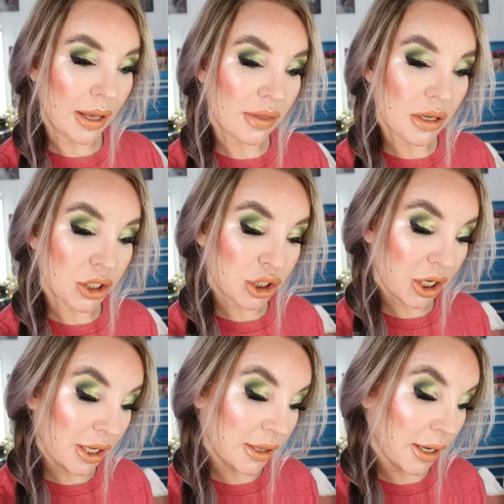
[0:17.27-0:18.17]
and the
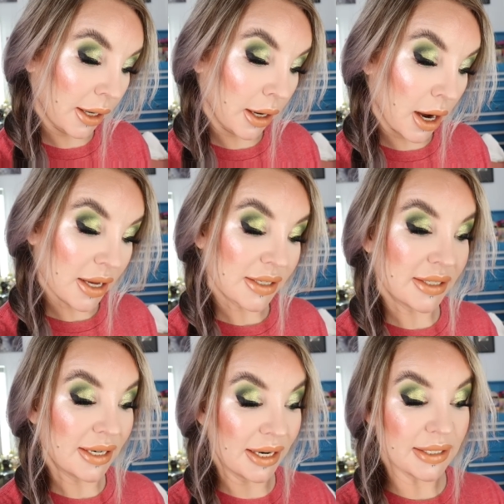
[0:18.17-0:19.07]
shade that I got is
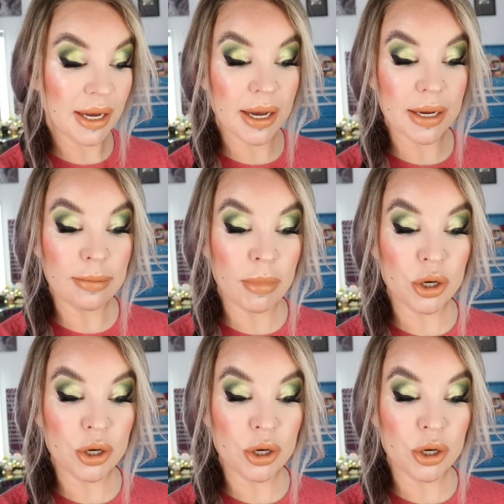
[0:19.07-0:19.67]
Daytime